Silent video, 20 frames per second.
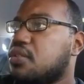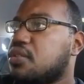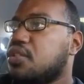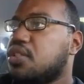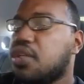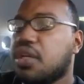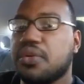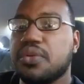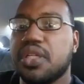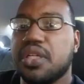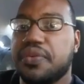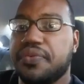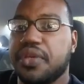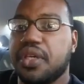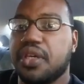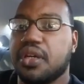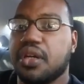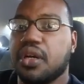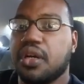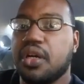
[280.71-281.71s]
You don't live
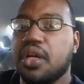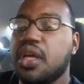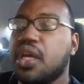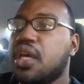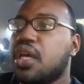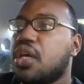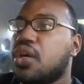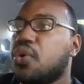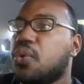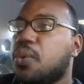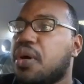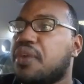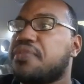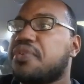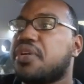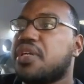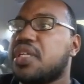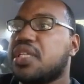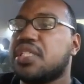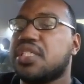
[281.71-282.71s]
here.
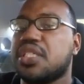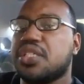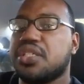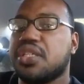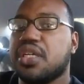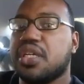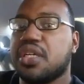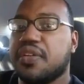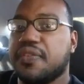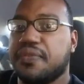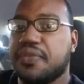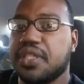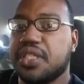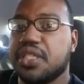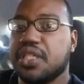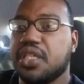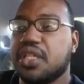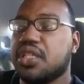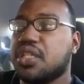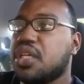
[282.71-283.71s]
Whoever it is that you're here to
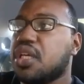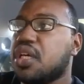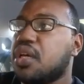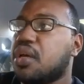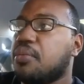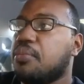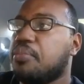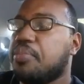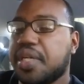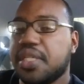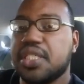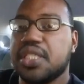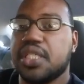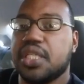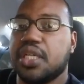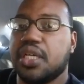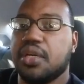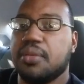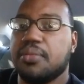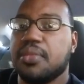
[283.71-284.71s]
visit, buzz
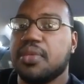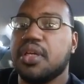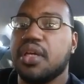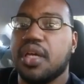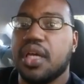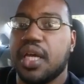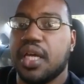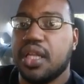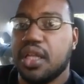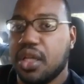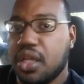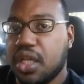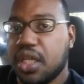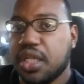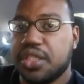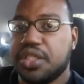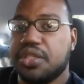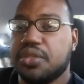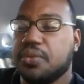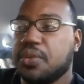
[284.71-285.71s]
them and they'll
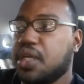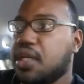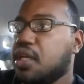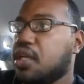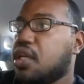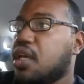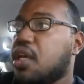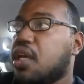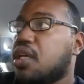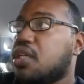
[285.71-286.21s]
let you in.